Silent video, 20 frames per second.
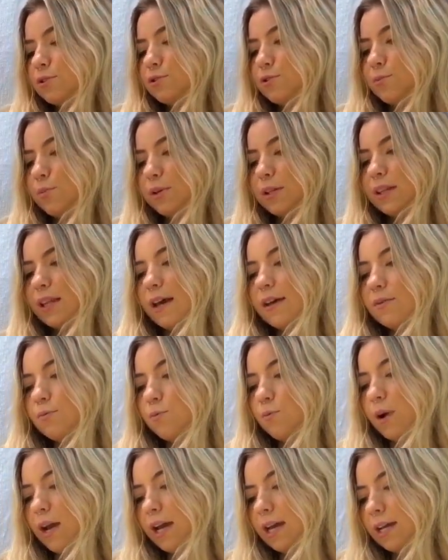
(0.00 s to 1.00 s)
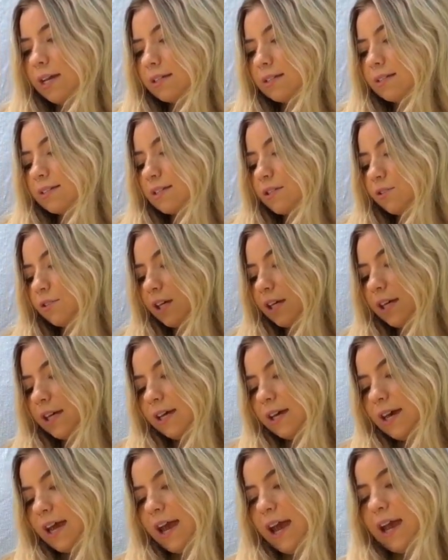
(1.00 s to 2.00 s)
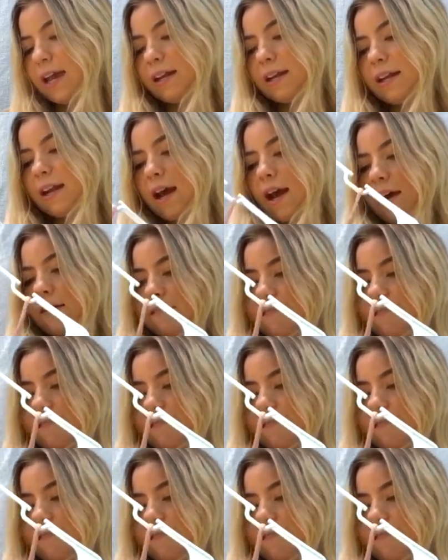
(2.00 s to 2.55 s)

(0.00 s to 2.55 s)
super lightweight, silky, and I